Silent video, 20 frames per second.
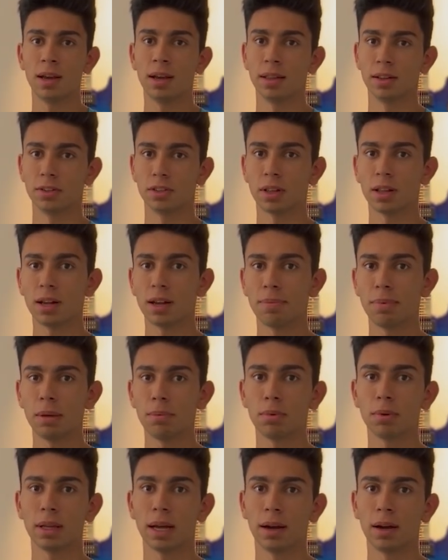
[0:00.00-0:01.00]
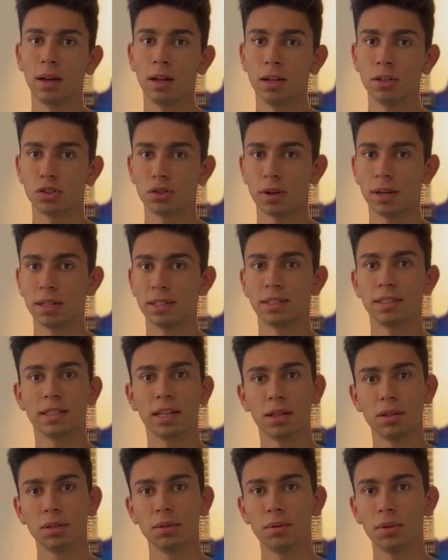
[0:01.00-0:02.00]
There's a lot of people that try to
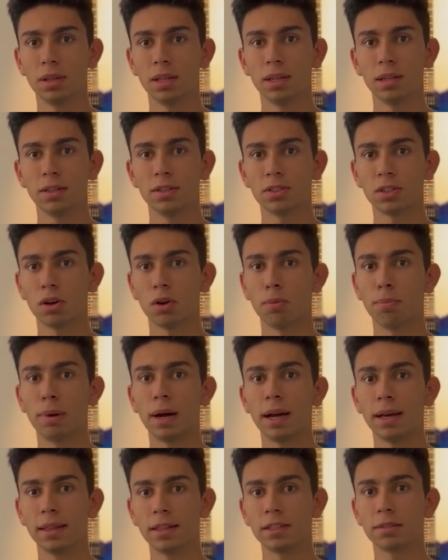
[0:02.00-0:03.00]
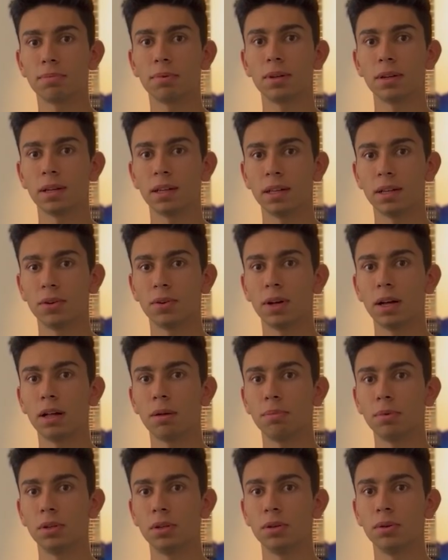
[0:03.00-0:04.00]
sell you things. Oh, buy this plugin, it'll
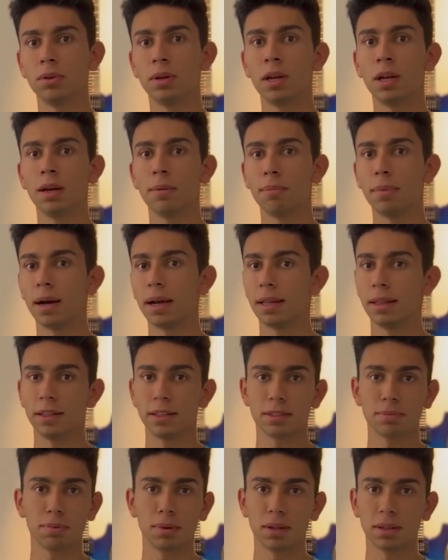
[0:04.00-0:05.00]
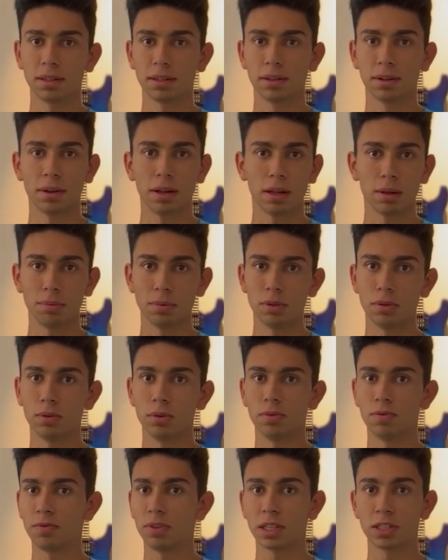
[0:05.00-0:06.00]
help you. Buy this plugin, it'll help
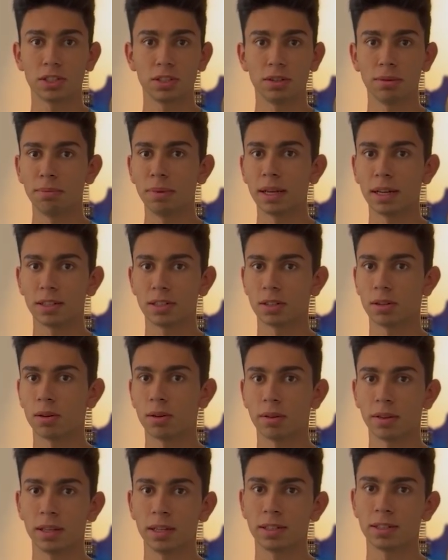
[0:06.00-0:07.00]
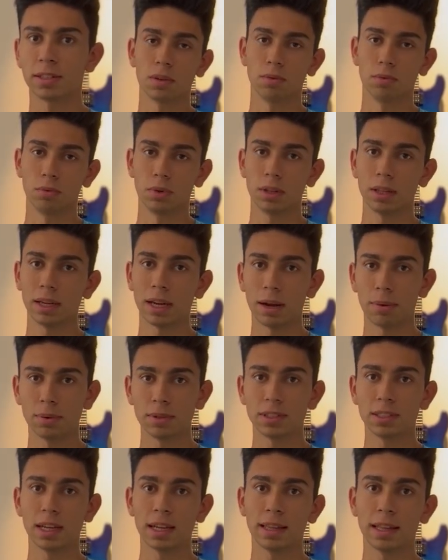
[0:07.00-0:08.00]
you fix your mix and all this. Really, I
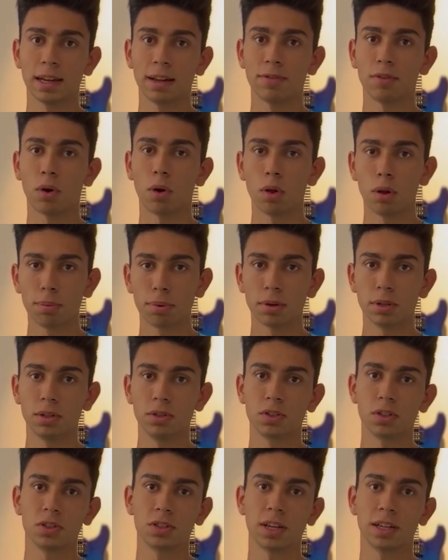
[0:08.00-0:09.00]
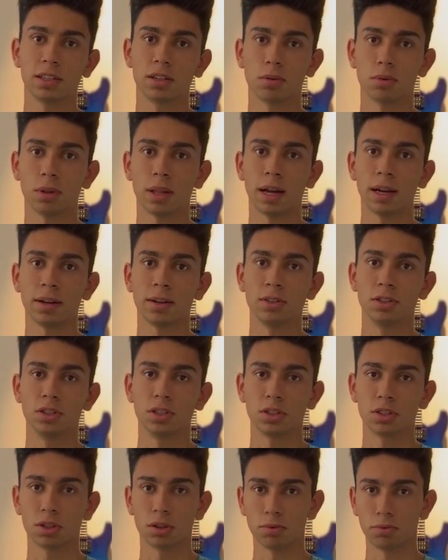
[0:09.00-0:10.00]
would say that if all producers had to rely on
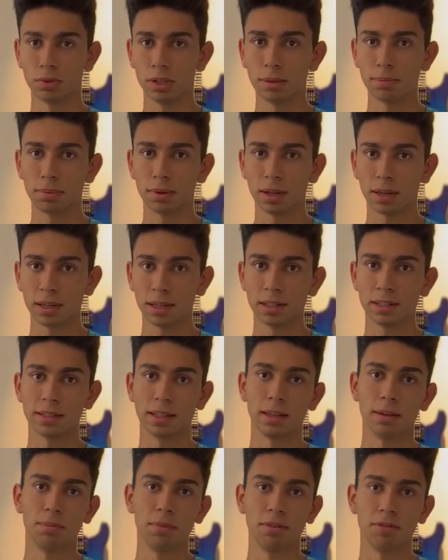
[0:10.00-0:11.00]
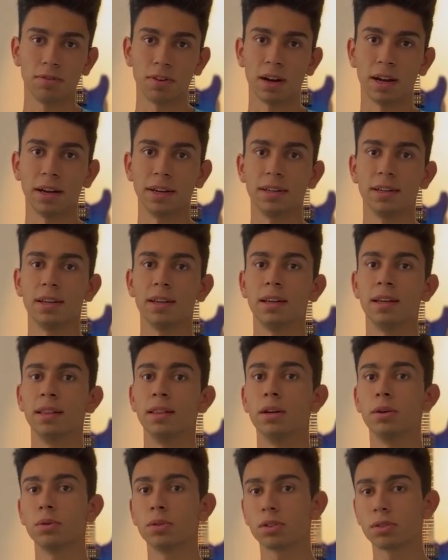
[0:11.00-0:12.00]
just 3 plugins, they'd be fine. And
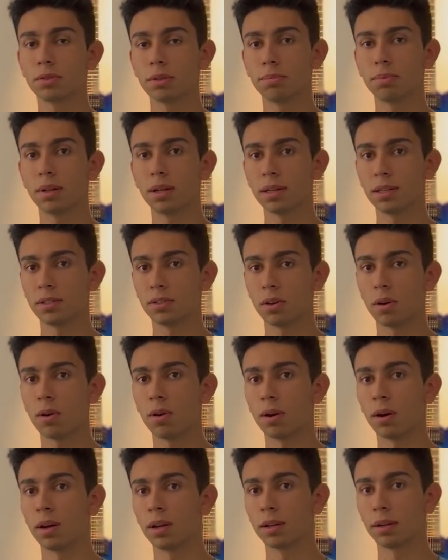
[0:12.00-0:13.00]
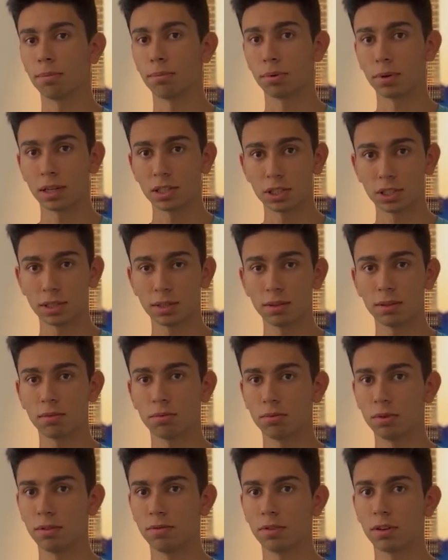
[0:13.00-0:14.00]
those 3 plugins are compression,
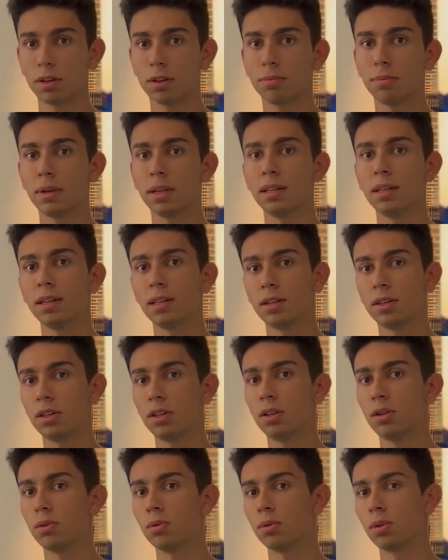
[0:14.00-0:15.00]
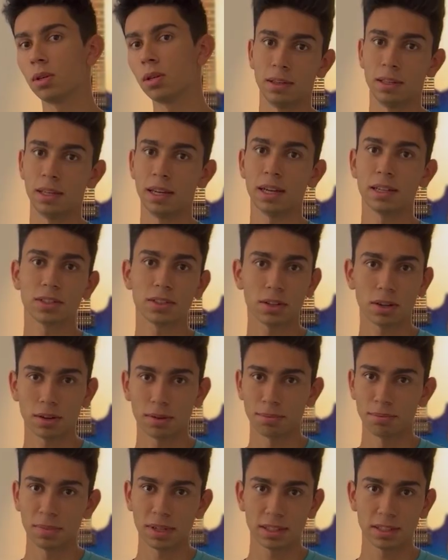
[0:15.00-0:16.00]
reverb, and EQ. Yes,
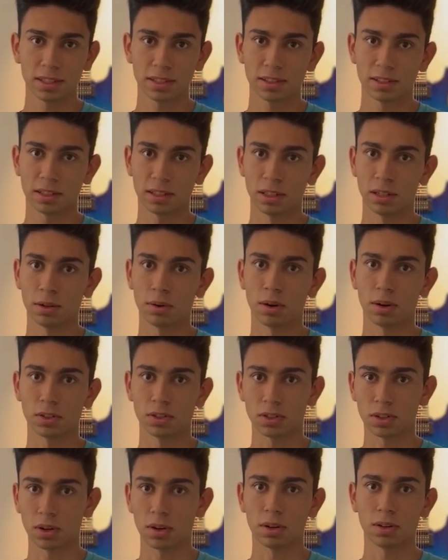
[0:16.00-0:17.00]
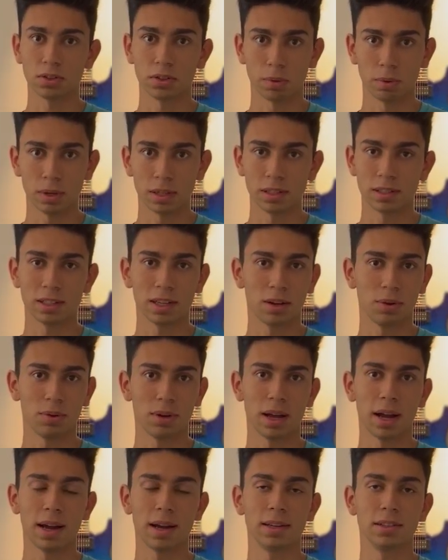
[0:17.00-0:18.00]
our mixes, our songs wouldn't
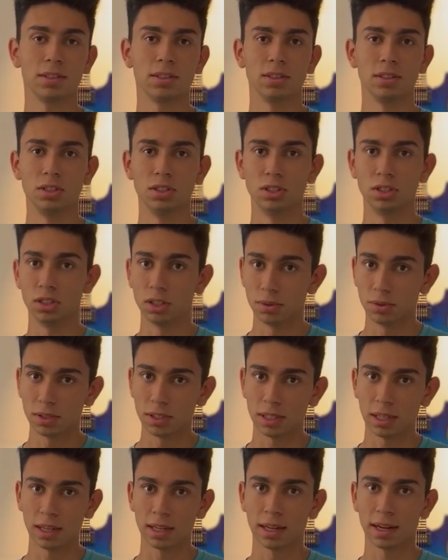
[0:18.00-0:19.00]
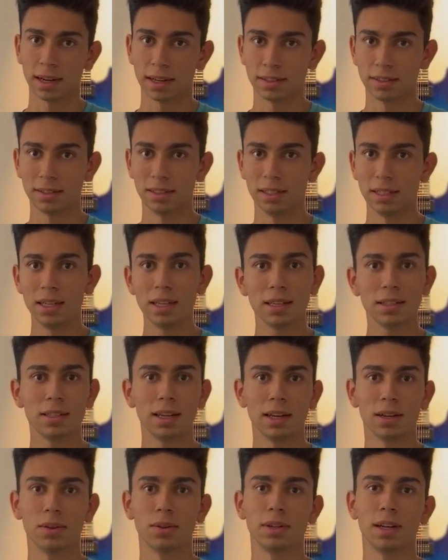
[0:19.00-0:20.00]
sound as juicy and as
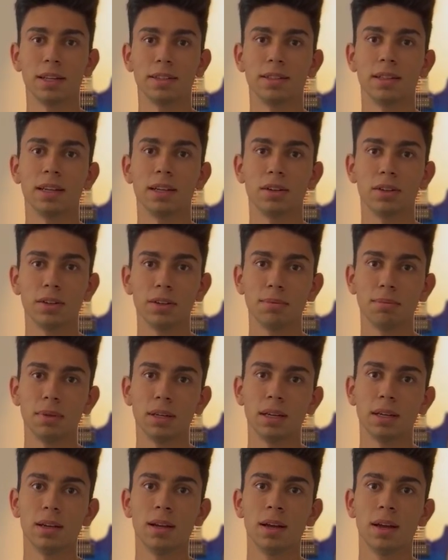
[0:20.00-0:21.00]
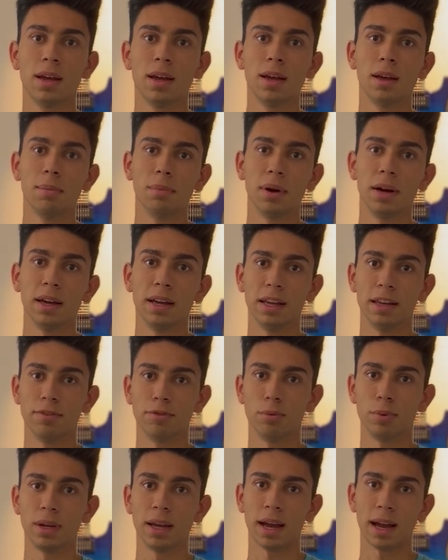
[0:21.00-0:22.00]
detailed as they could be, but
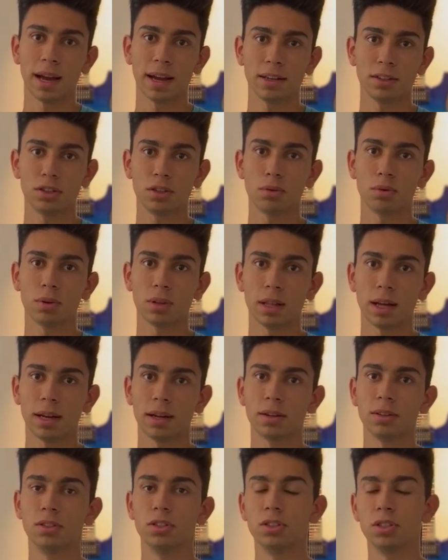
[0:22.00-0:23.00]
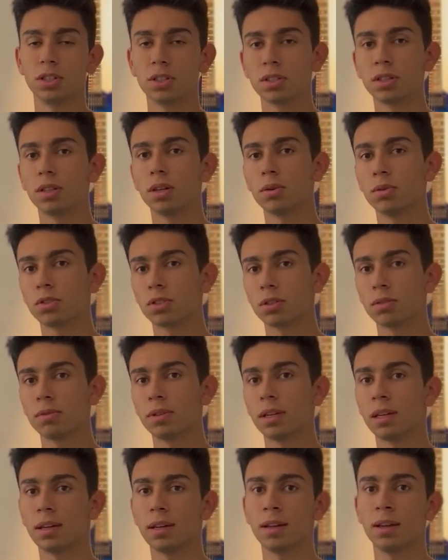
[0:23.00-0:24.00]
if we had to rely on just those
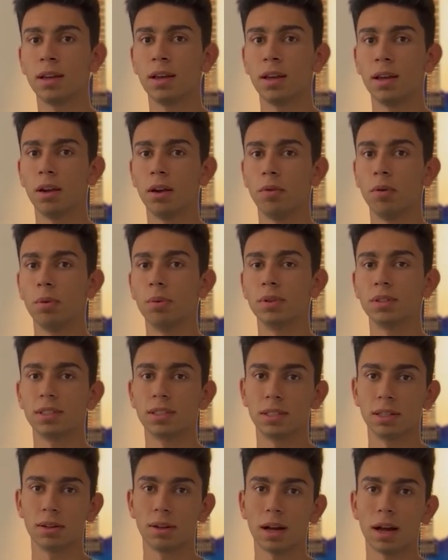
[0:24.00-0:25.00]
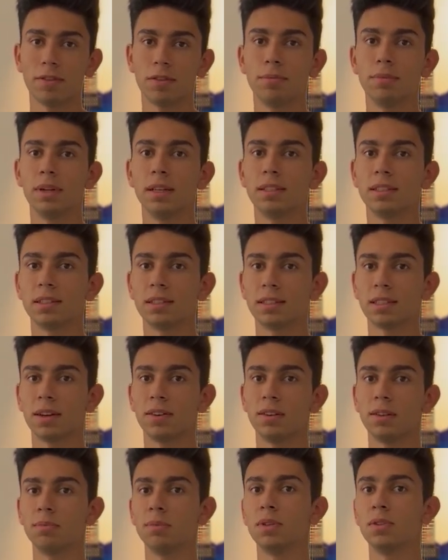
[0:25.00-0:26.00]
3, we would still have amazing
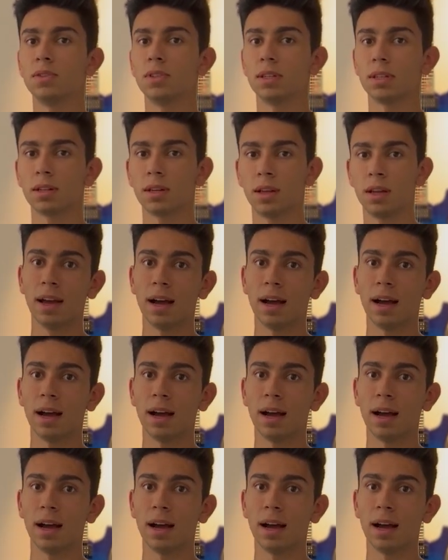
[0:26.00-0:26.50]
sounding music.